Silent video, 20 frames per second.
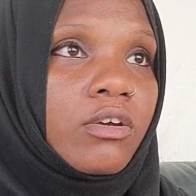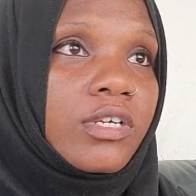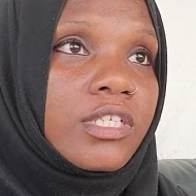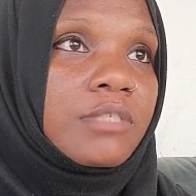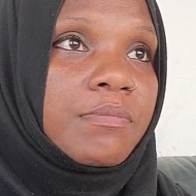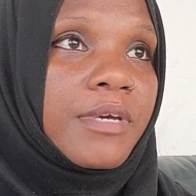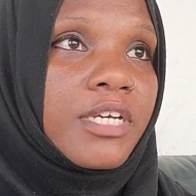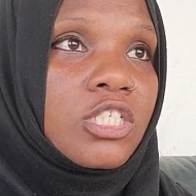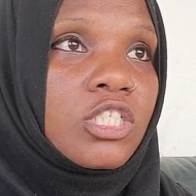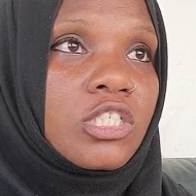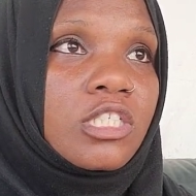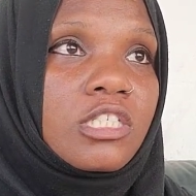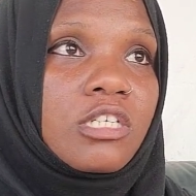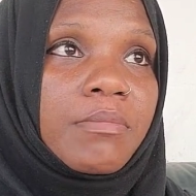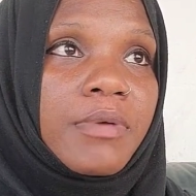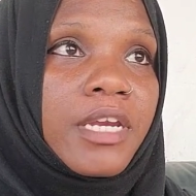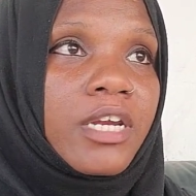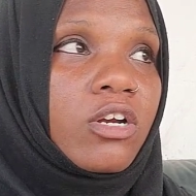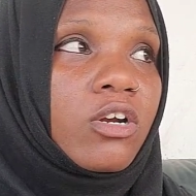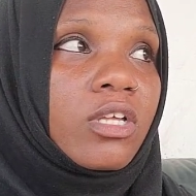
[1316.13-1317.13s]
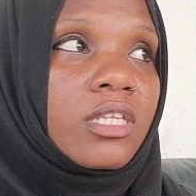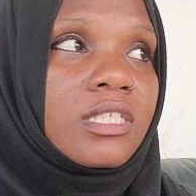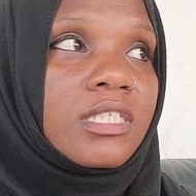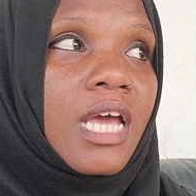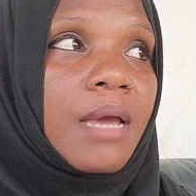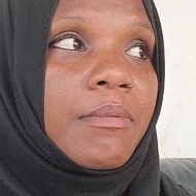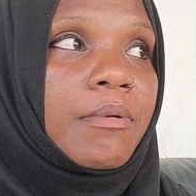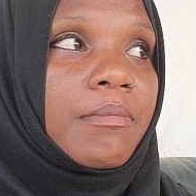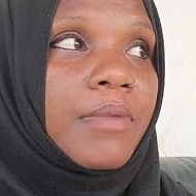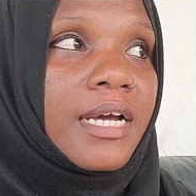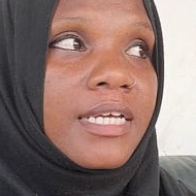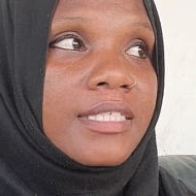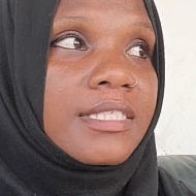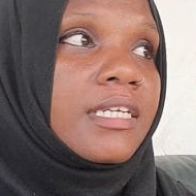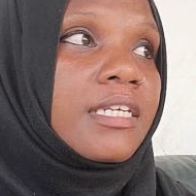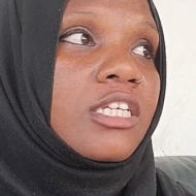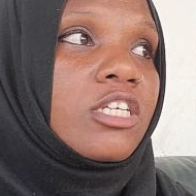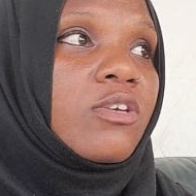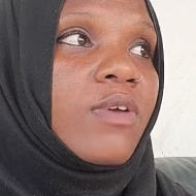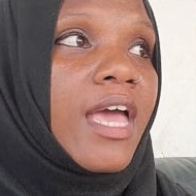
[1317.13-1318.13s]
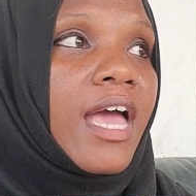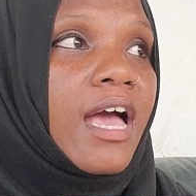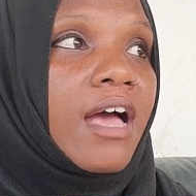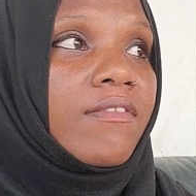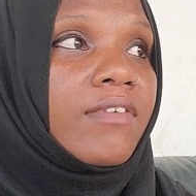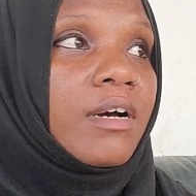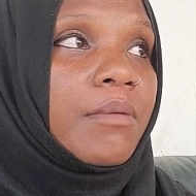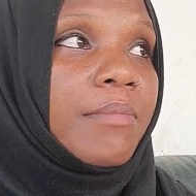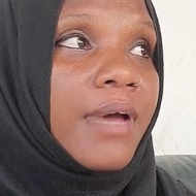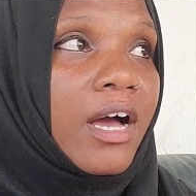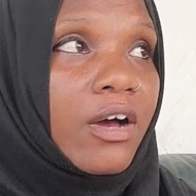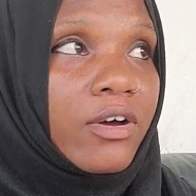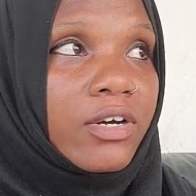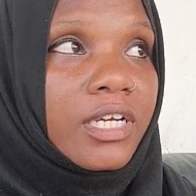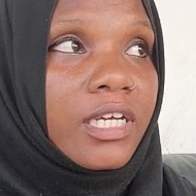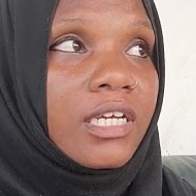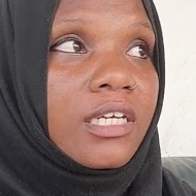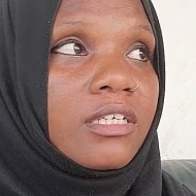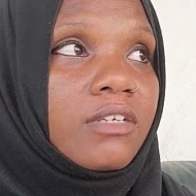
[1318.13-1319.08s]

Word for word: especially depending on the type of mindset that you have about it.